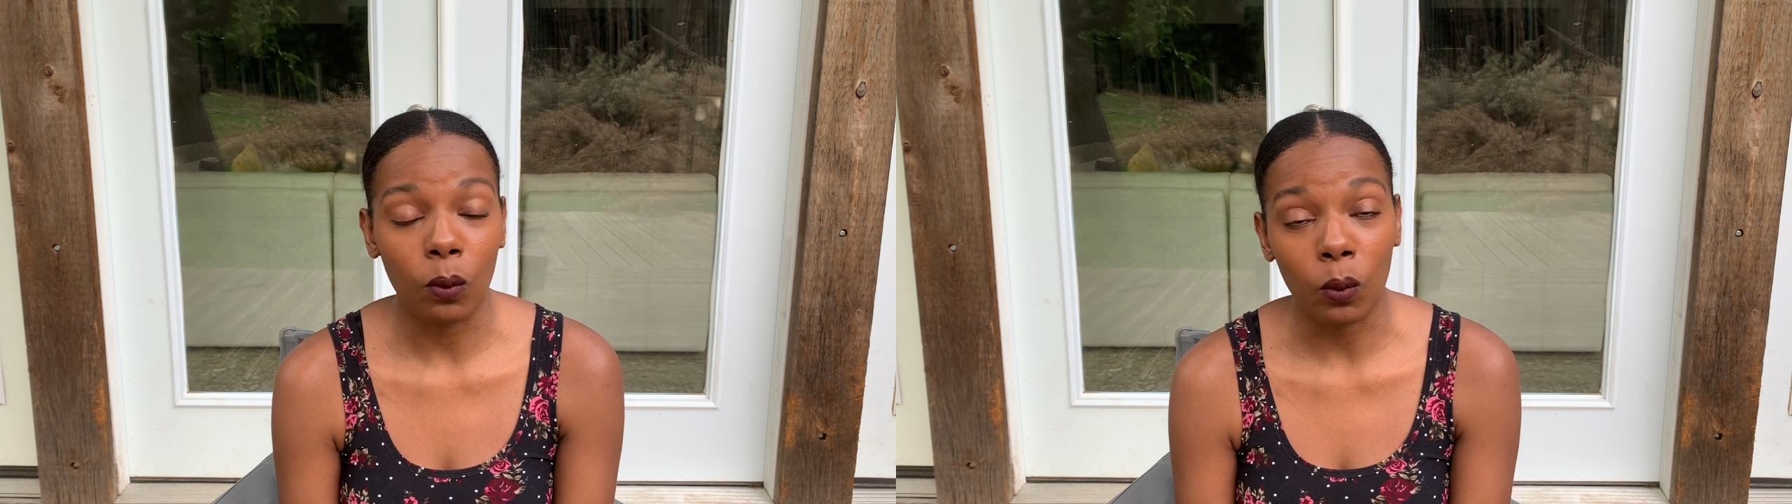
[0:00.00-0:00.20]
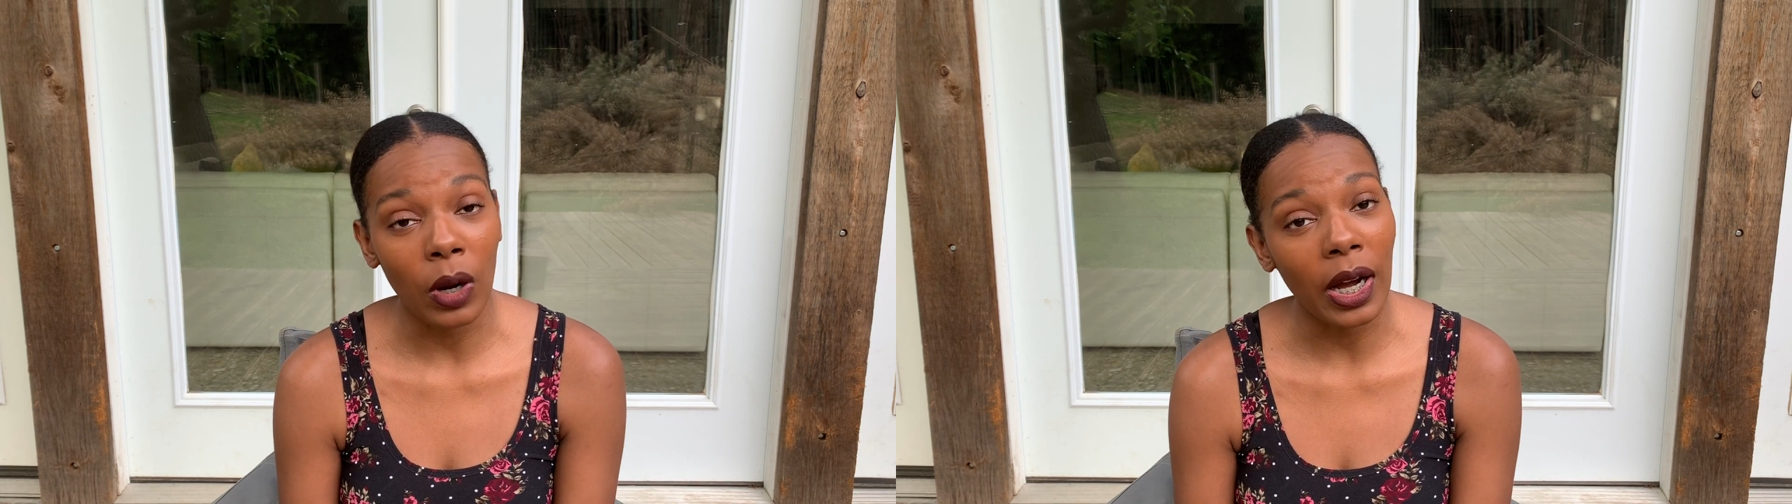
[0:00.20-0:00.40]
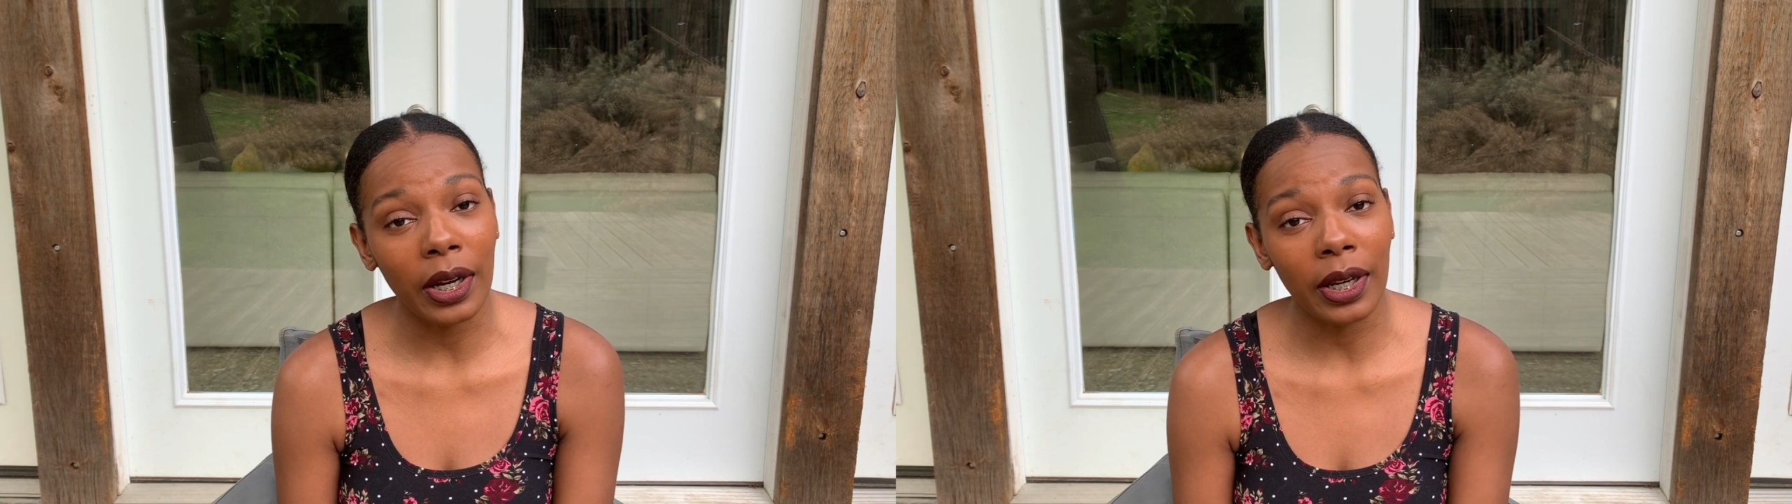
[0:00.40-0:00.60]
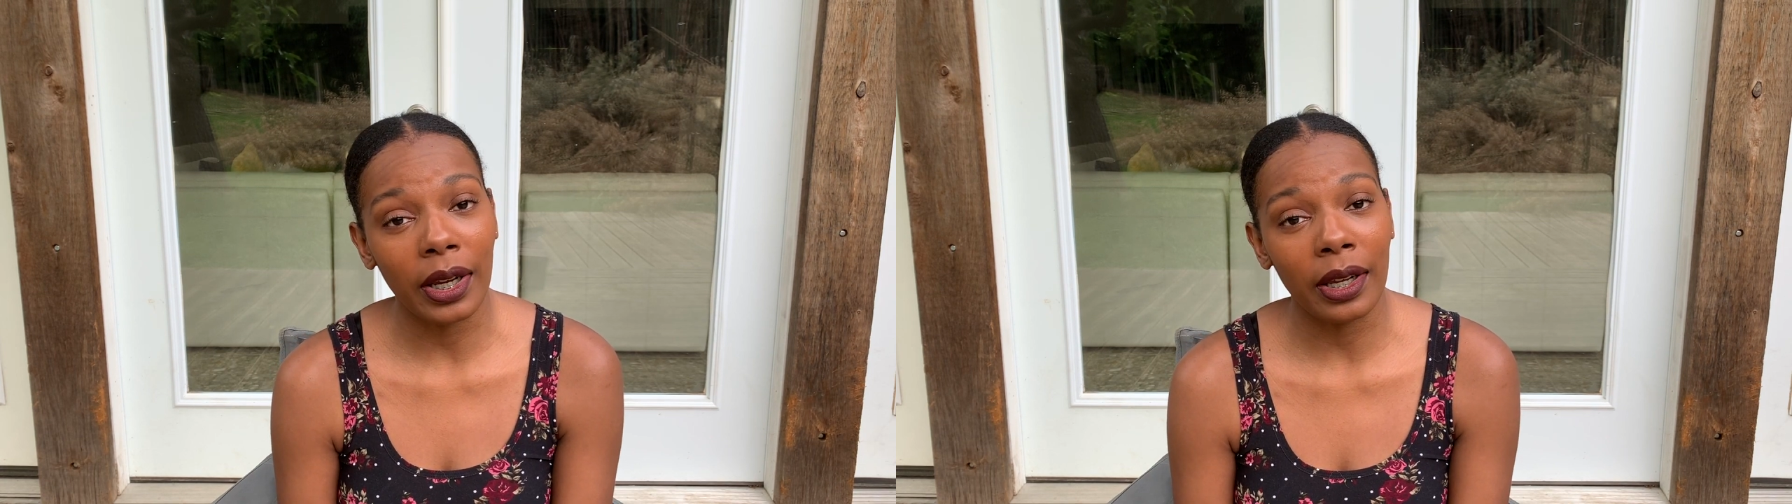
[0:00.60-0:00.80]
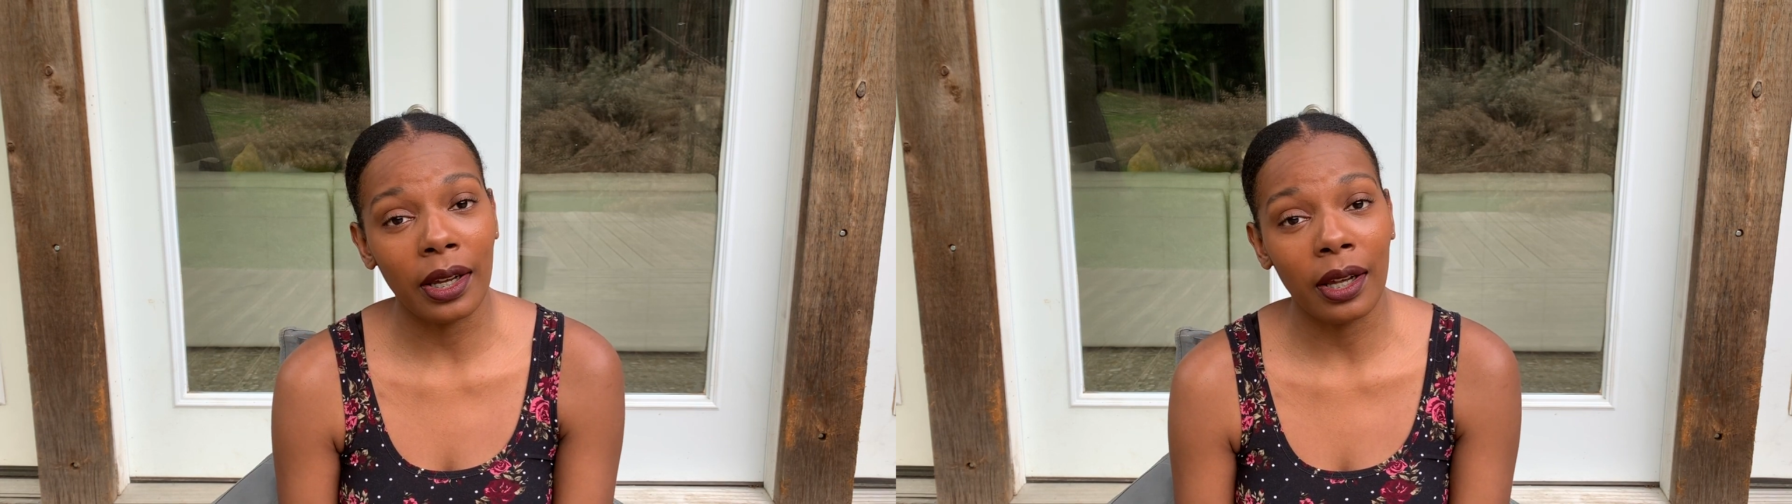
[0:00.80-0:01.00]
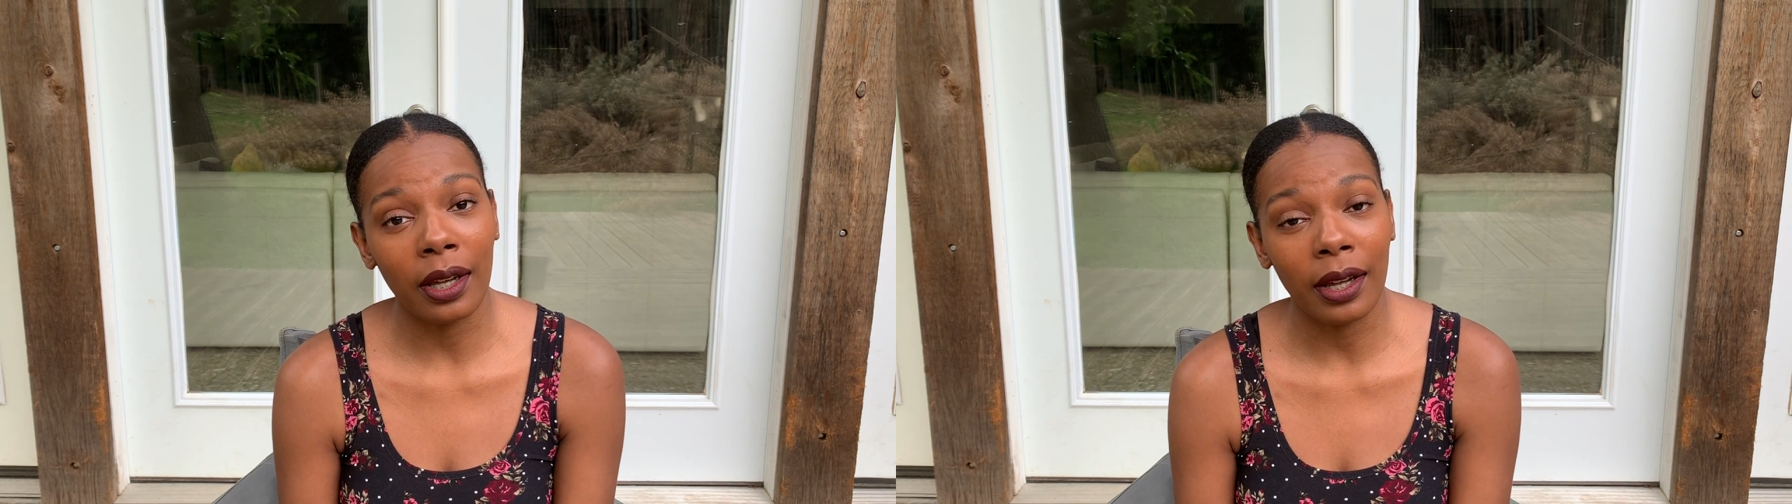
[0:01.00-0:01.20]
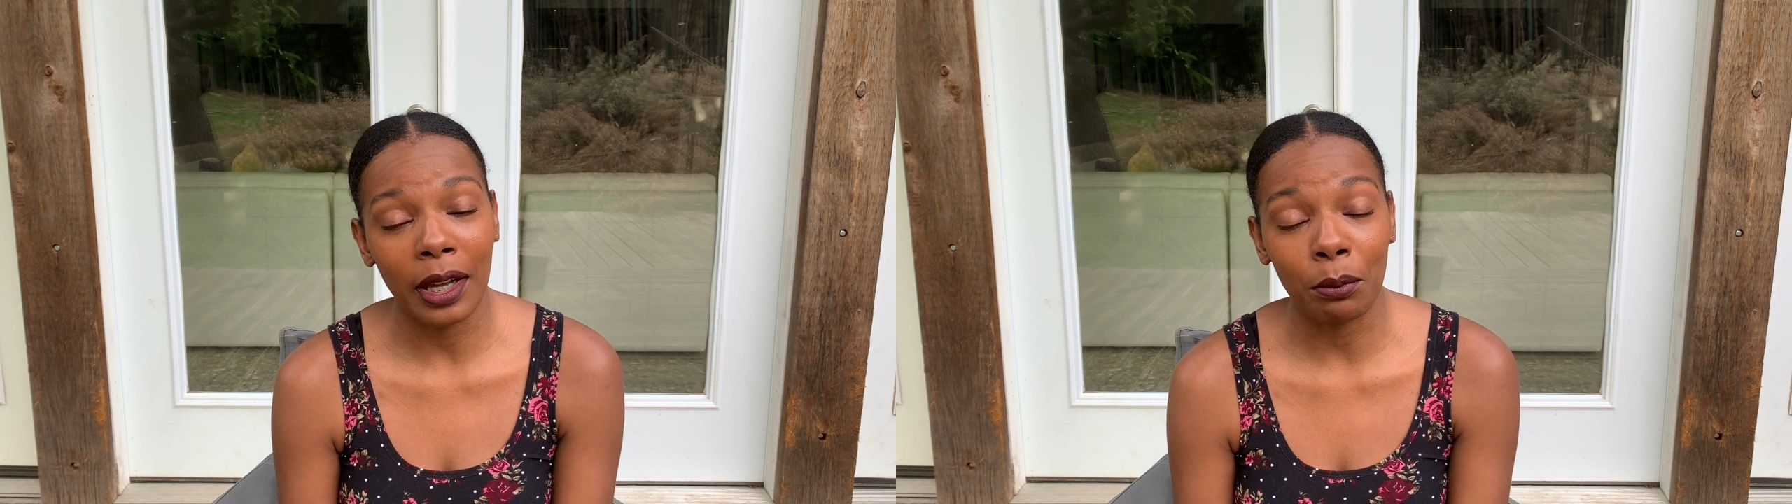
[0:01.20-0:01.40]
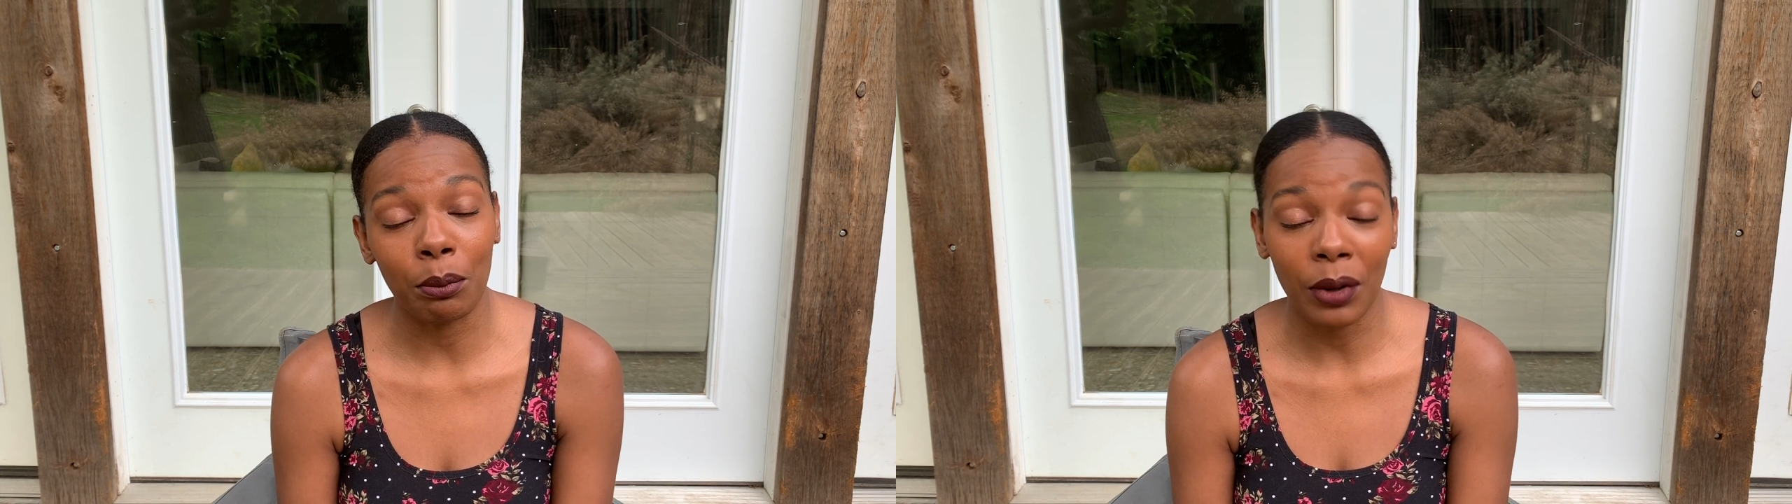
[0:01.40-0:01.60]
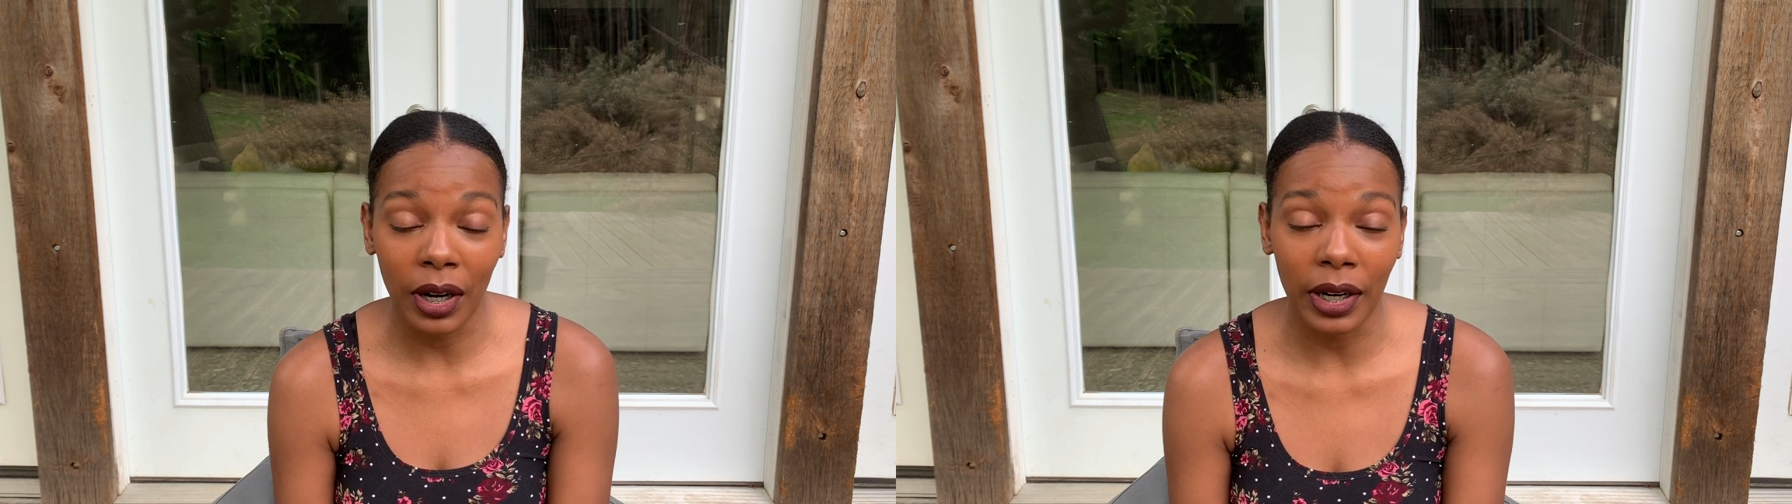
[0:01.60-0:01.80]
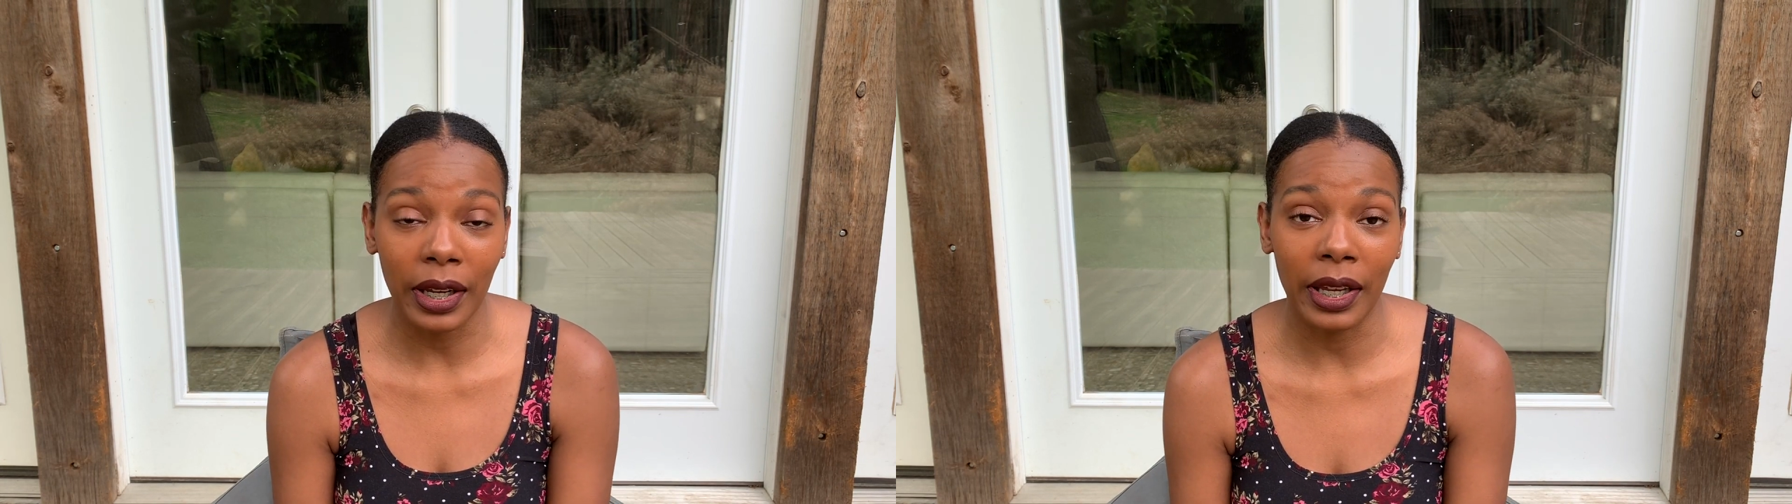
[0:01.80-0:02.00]
whining and
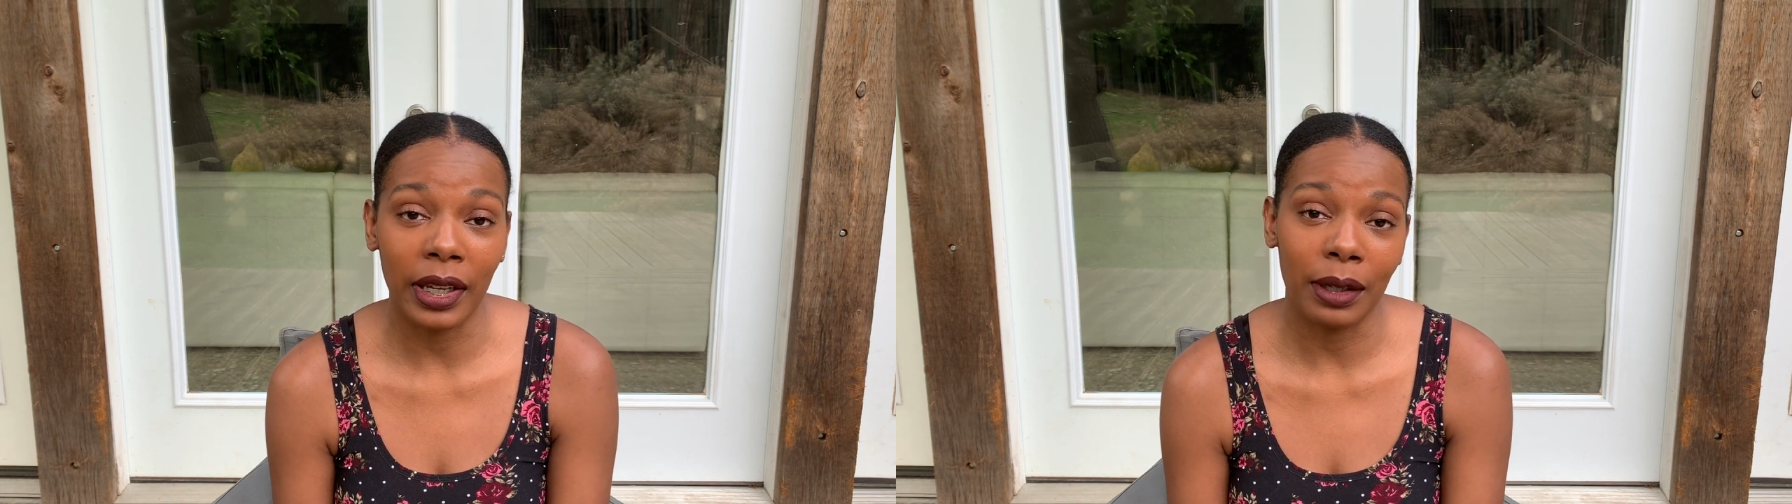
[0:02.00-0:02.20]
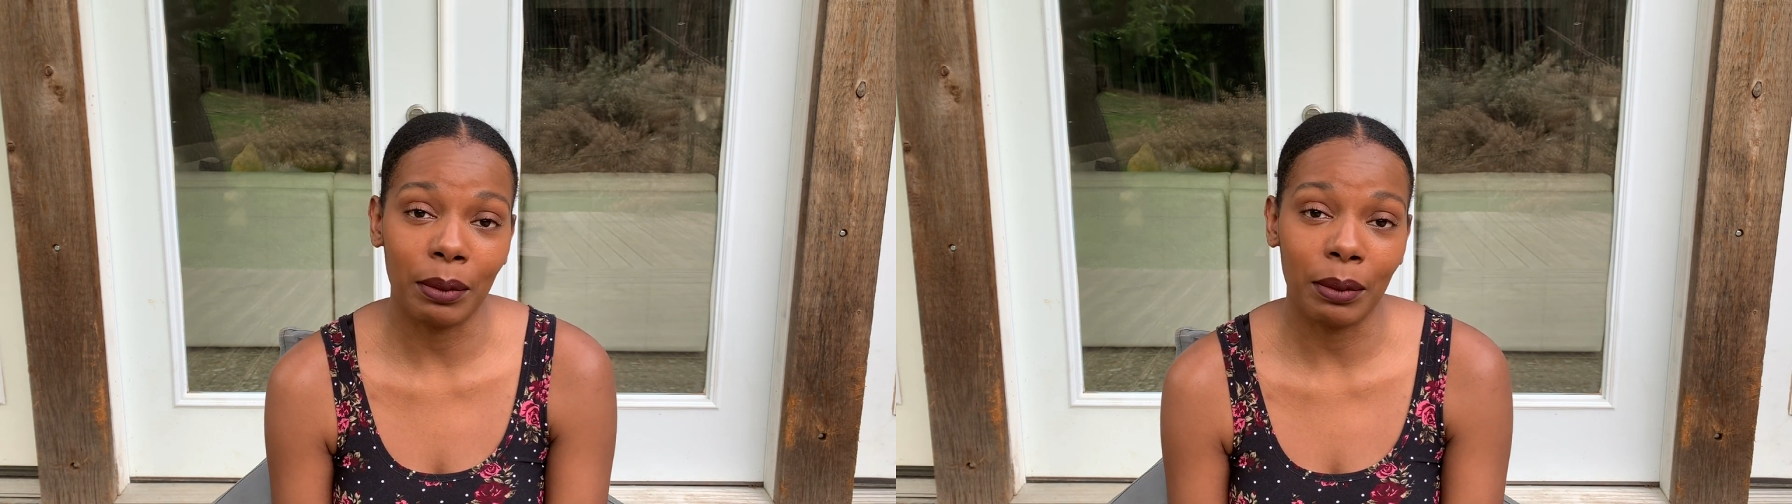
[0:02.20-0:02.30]
barking